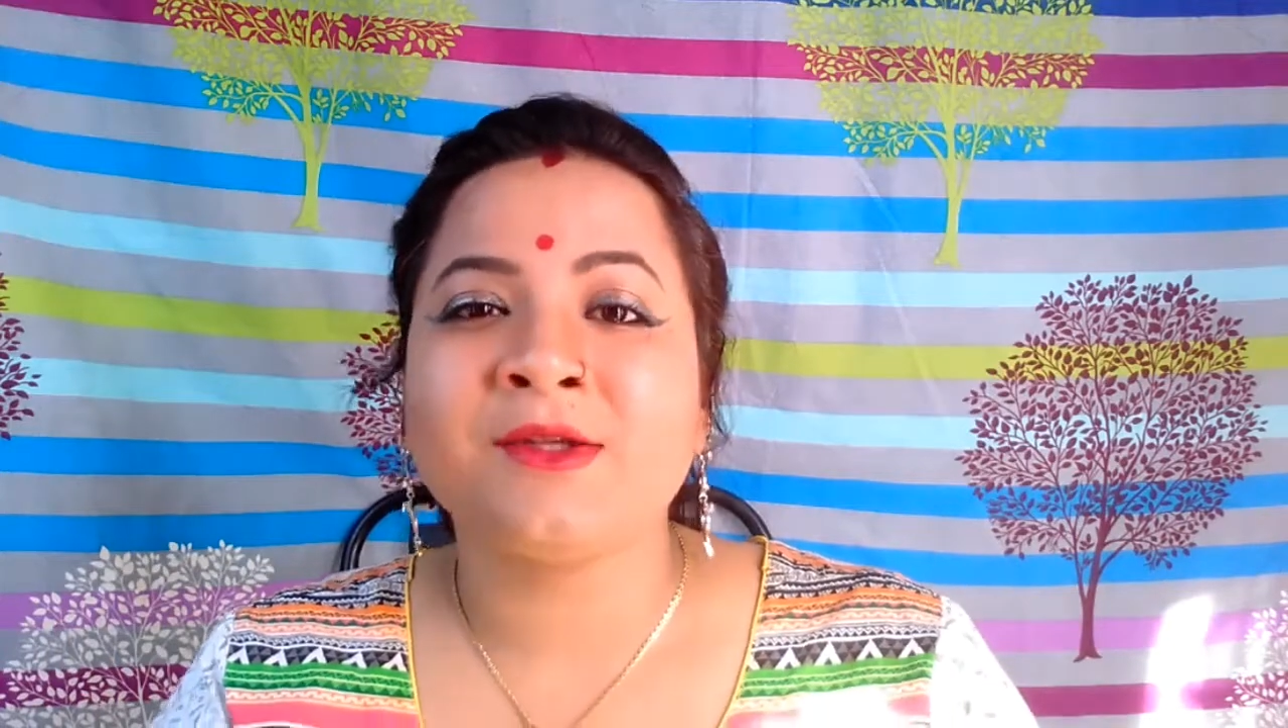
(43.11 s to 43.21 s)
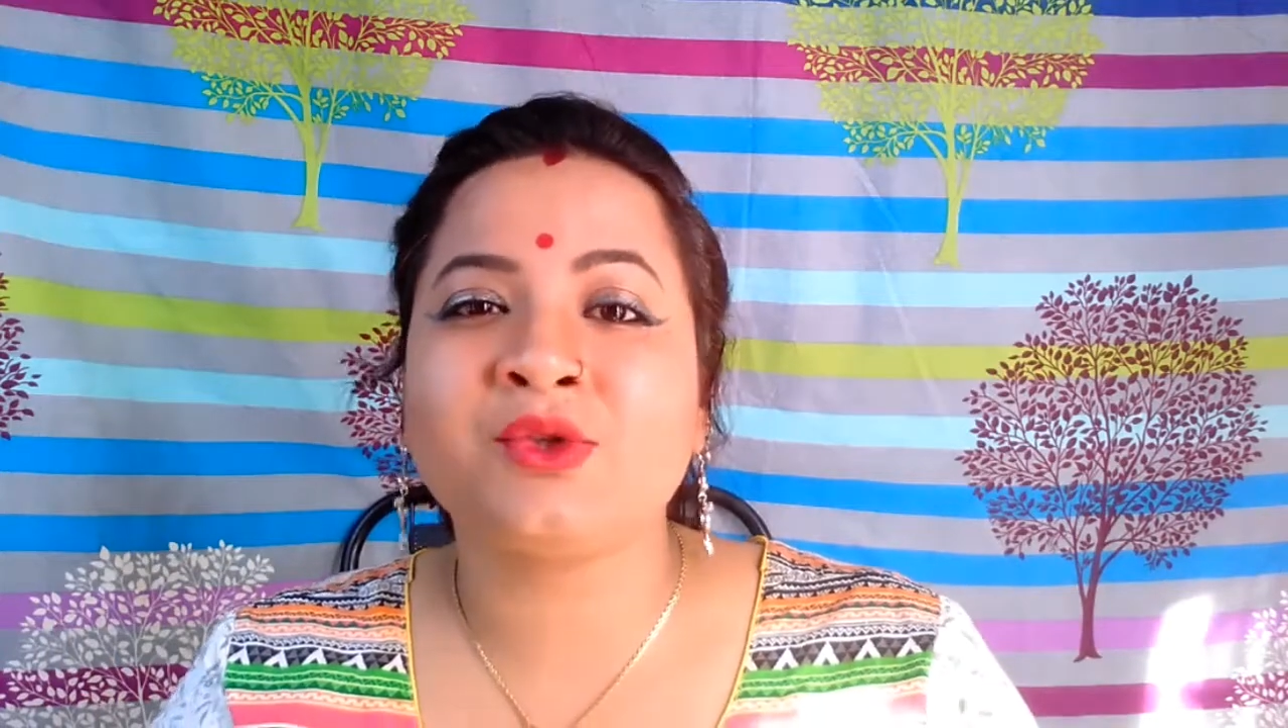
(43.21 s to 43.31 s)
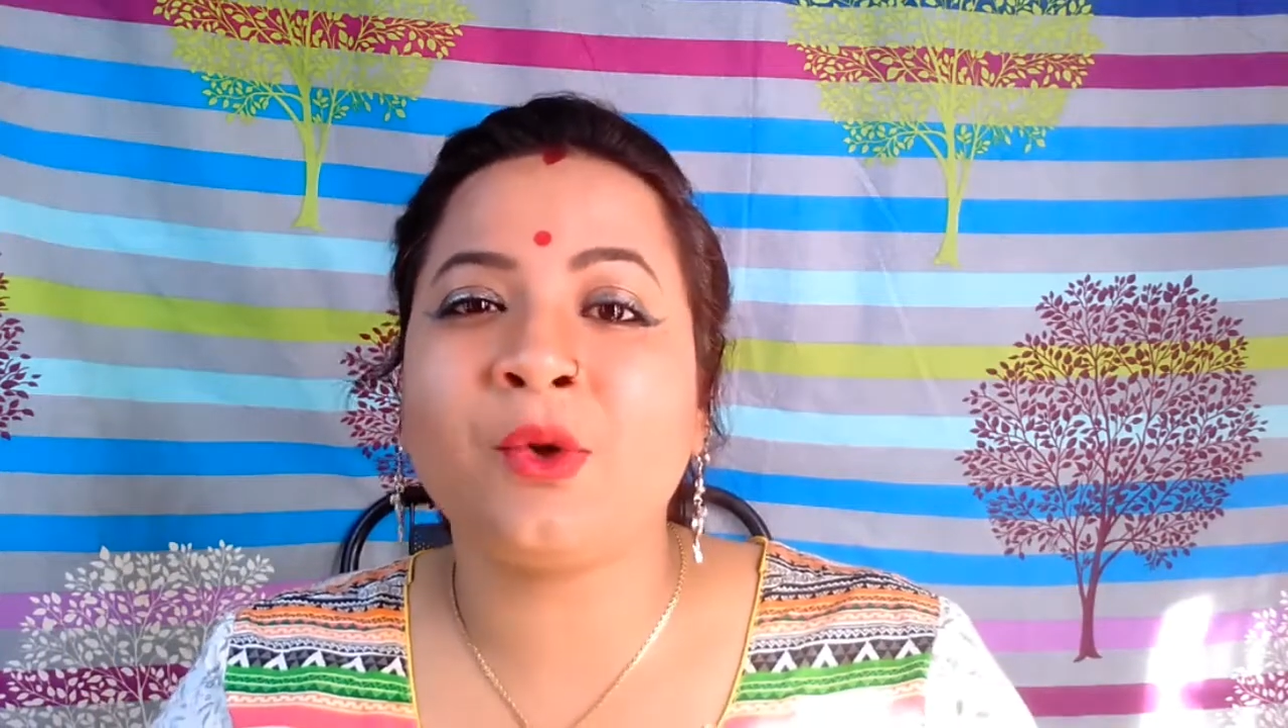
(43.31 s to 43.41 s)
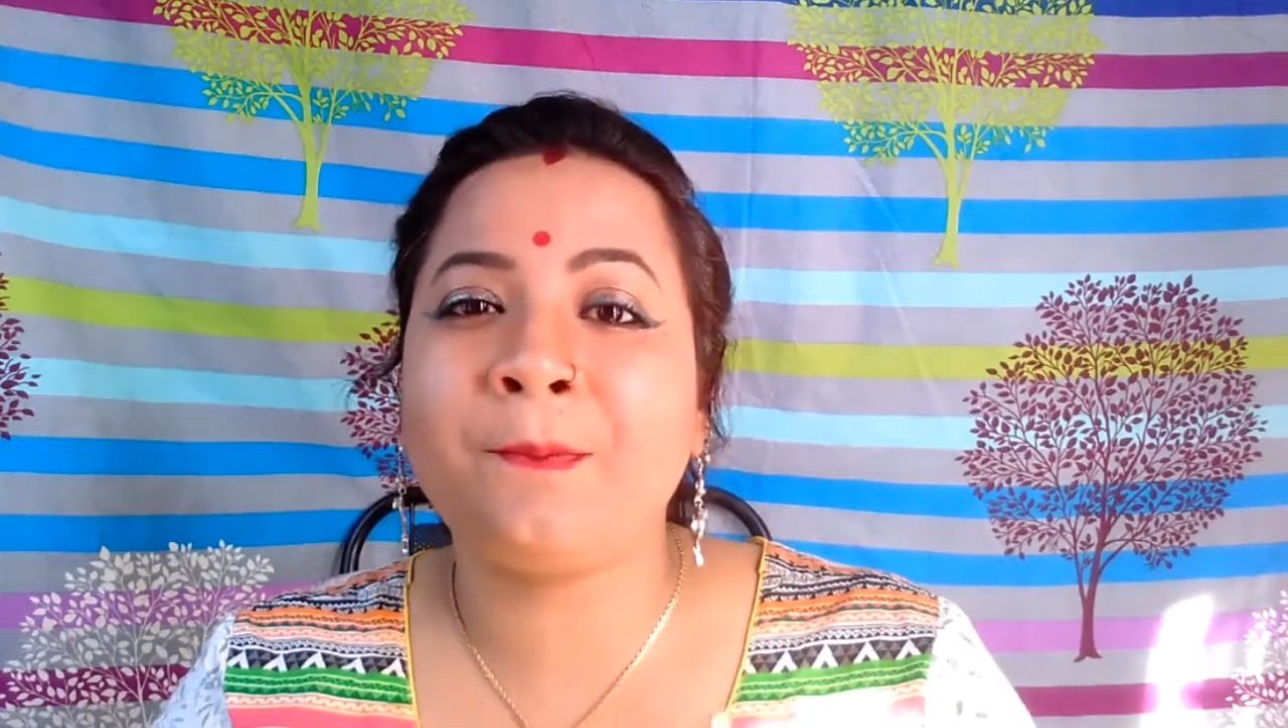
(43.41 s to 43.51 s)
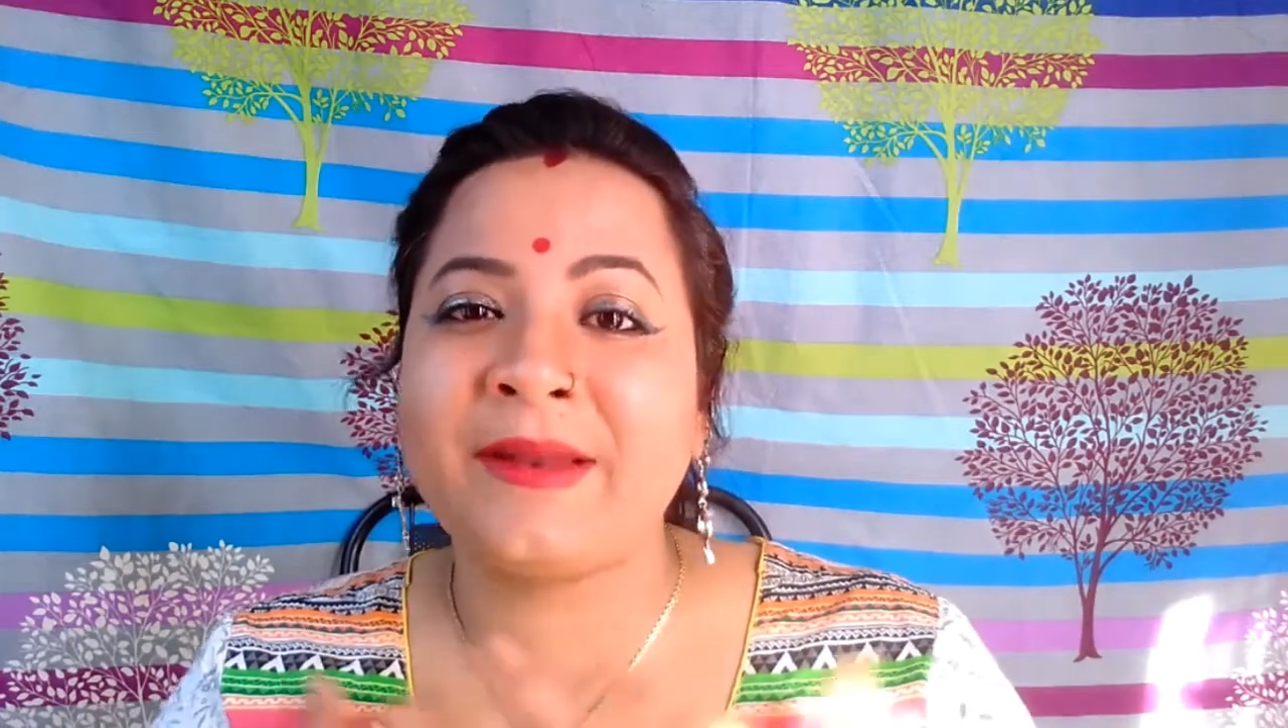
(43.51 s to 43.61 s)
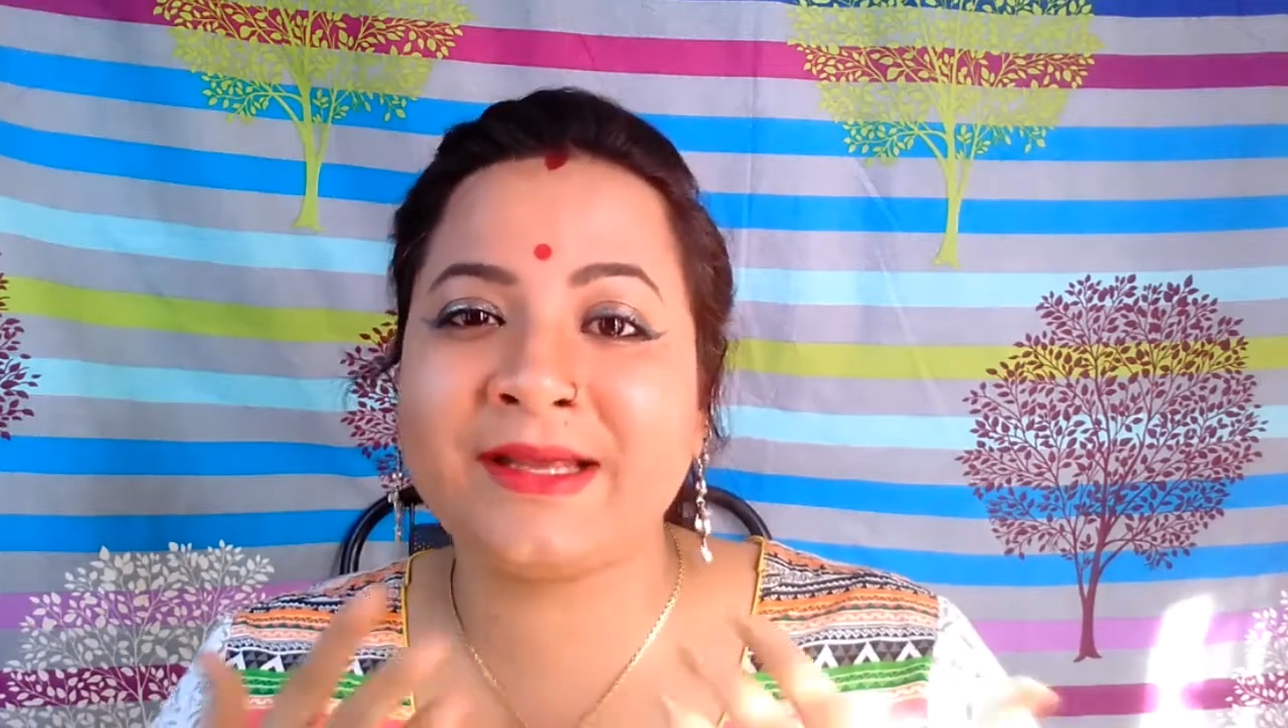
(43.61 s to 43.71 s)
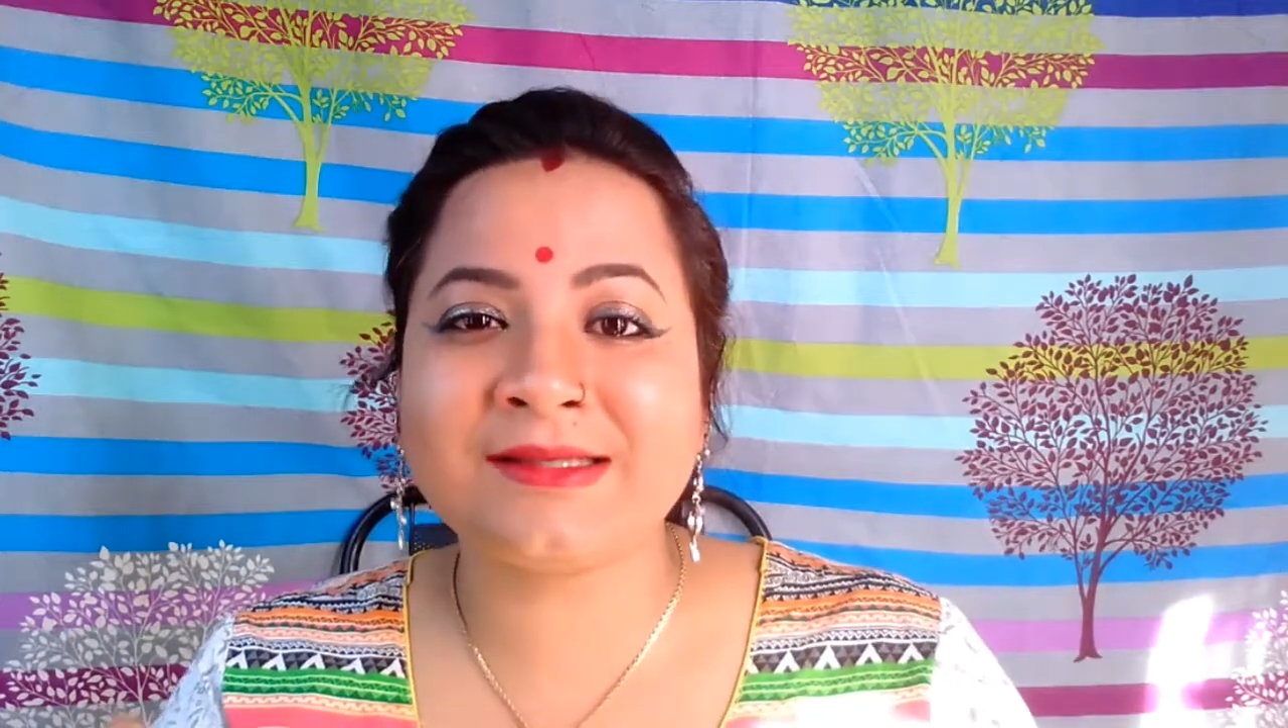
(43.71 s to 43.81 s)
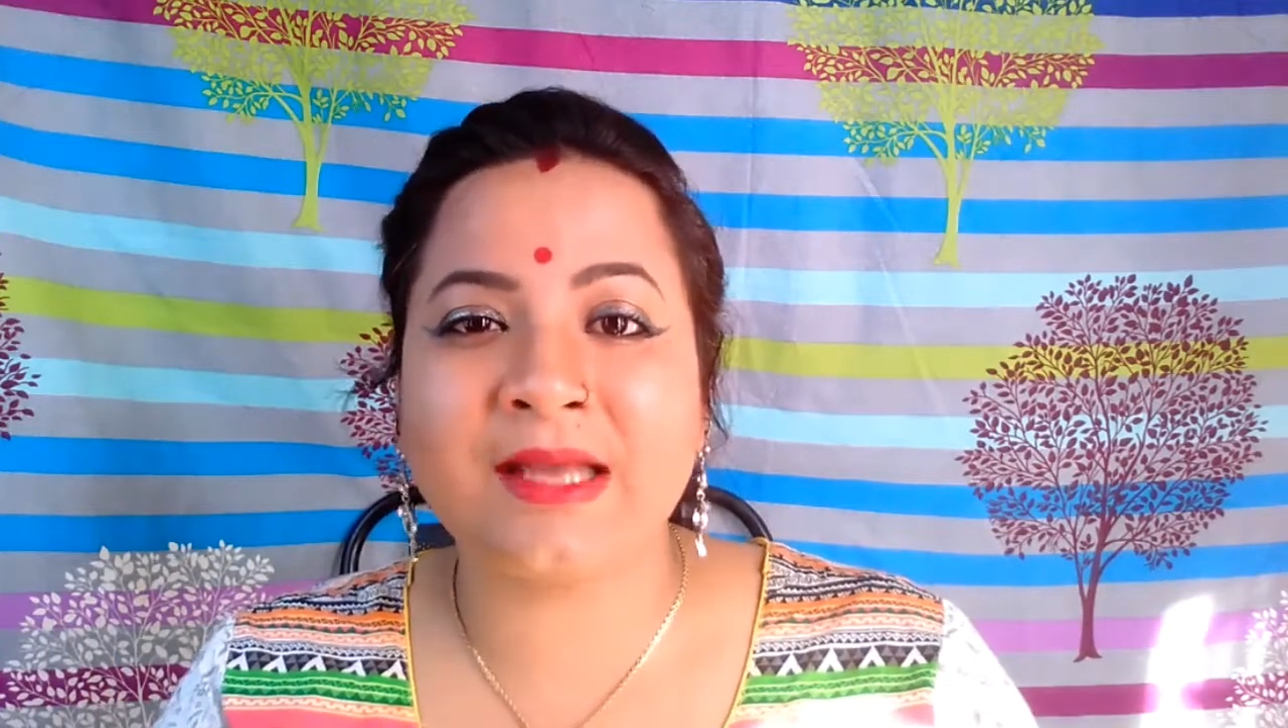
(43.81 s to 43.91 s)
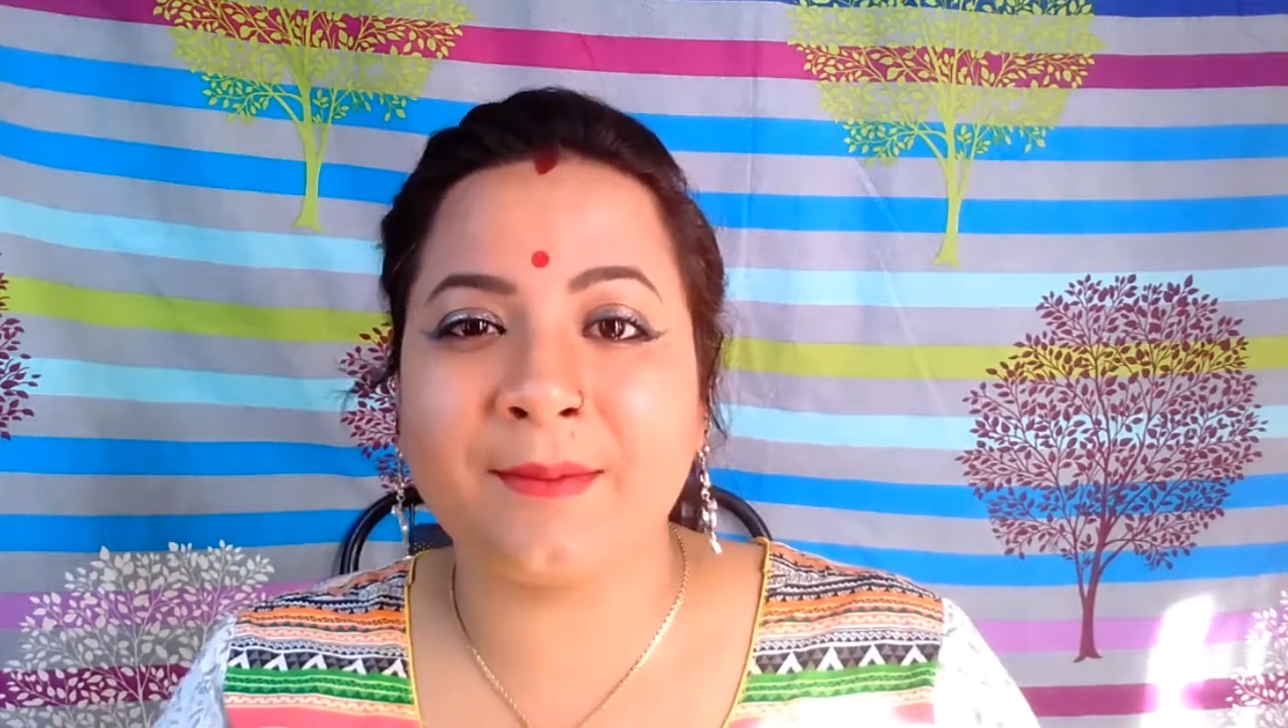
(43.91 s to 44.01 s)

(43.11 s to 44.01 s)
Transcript: so please